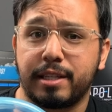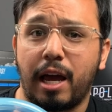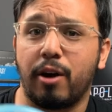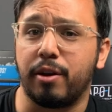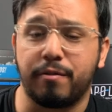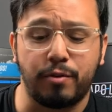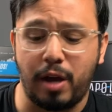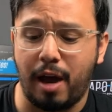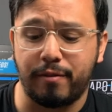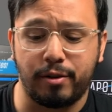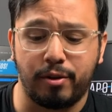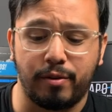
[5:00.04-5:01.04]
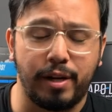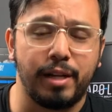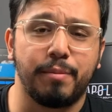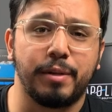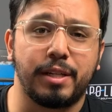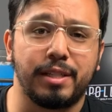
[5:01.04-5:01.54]
out if you haven't
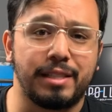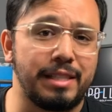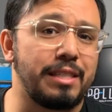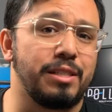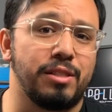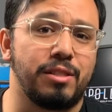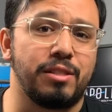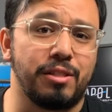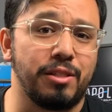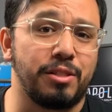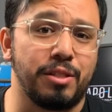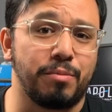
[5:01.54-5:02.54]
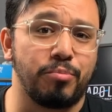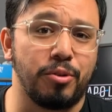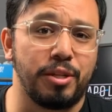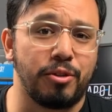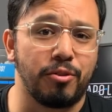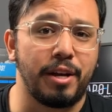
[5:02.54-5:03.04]
already, because this is
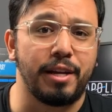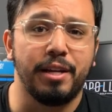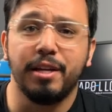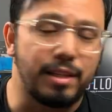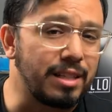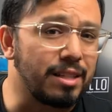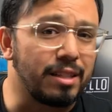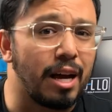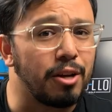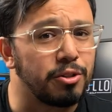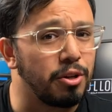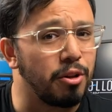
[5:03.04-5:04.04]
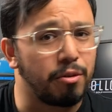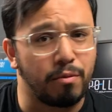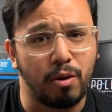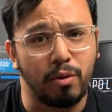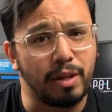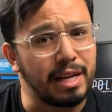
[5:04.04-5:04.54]
pretty great. This allows you to
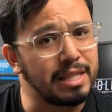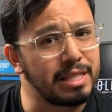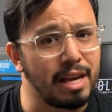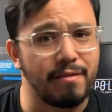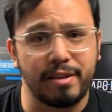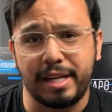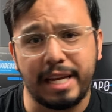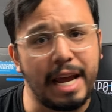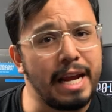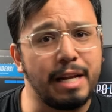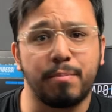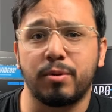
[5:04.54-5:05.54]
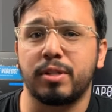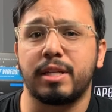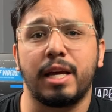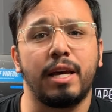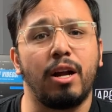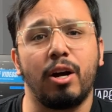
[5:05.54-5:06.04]
throw like 70,
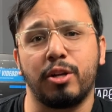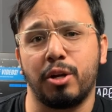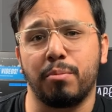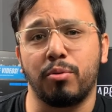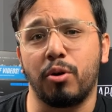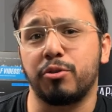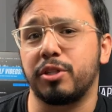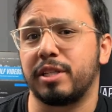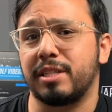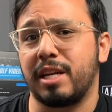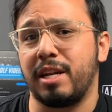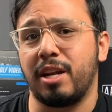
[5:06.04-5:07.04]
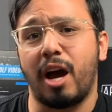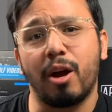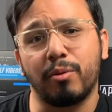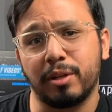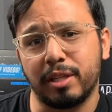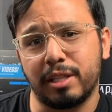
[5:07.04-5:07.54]
80% on your approaches and
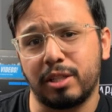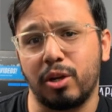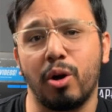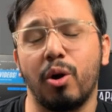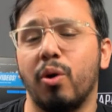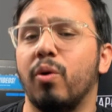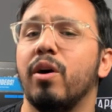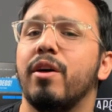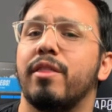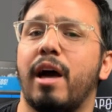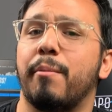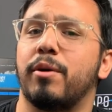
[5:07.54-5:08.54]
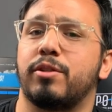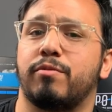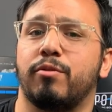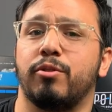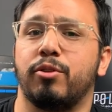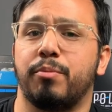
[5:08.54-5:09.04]
not really go that much
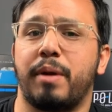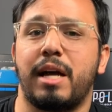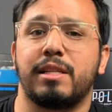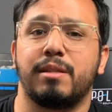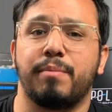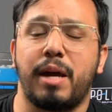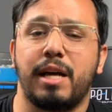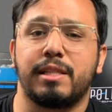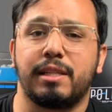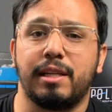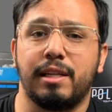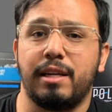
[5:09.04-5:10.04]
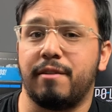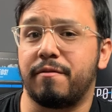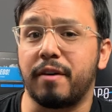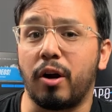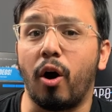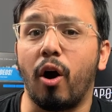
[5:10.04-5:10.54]
further past the basket,
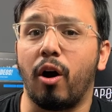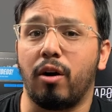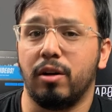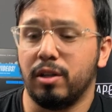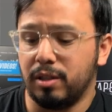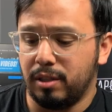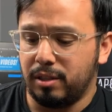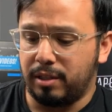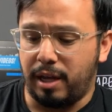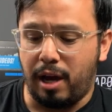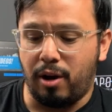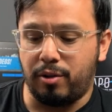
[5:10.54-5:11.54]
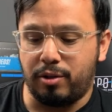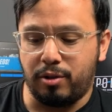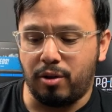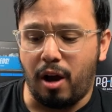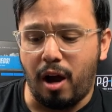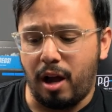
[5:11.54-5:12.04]
if at all. Now,
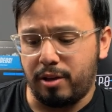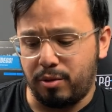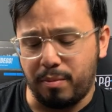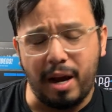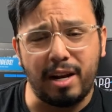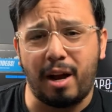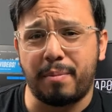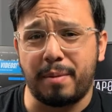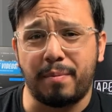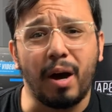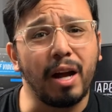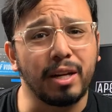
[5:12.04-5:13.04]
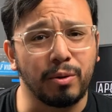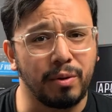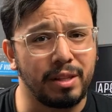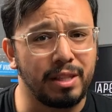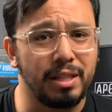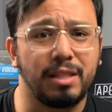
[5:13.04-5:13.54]
you might not be putting
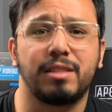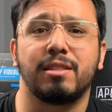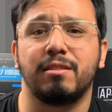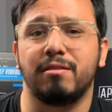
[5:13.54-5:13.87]
with this.